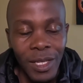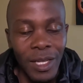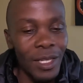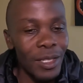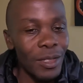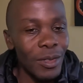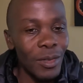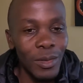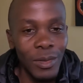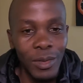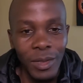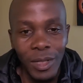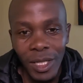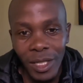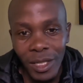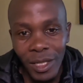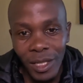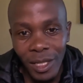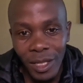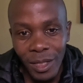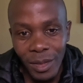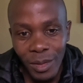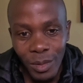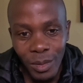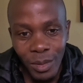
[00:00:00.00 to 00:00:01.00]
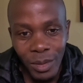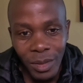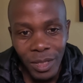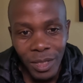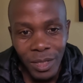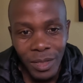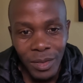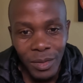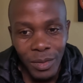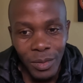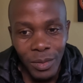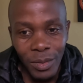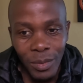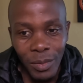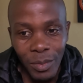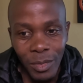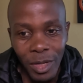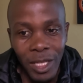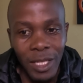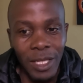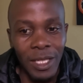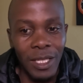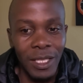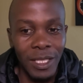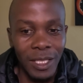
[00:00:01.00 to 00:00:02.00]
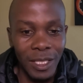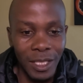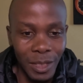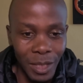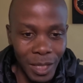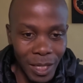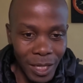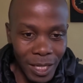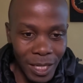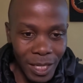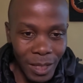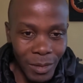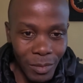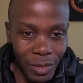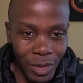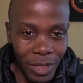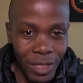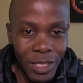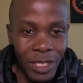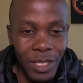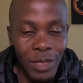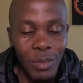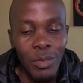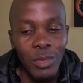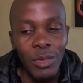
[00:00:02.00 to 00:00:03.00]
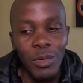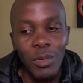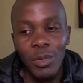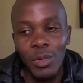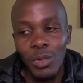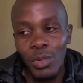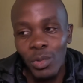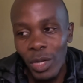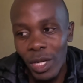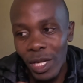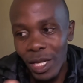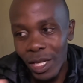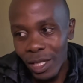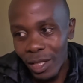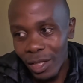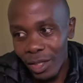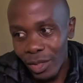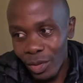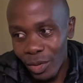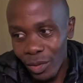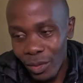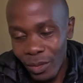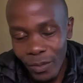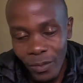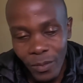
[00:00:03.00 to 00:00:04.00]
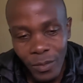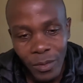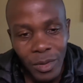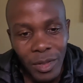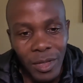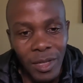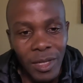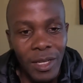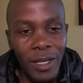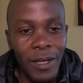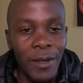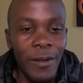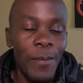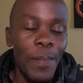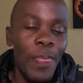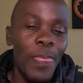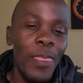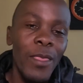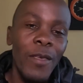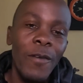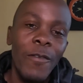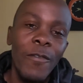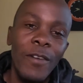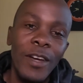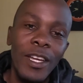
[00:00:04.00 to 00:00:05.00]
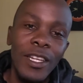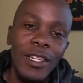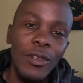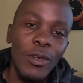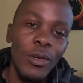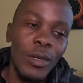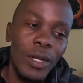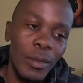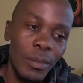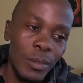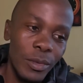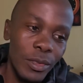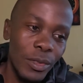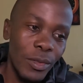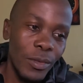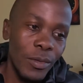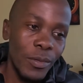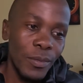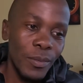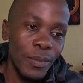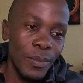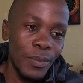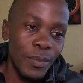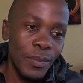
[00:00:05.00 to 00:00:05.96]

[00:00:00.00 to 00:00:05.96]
I don't think so. But I advise him to try and fight corruption.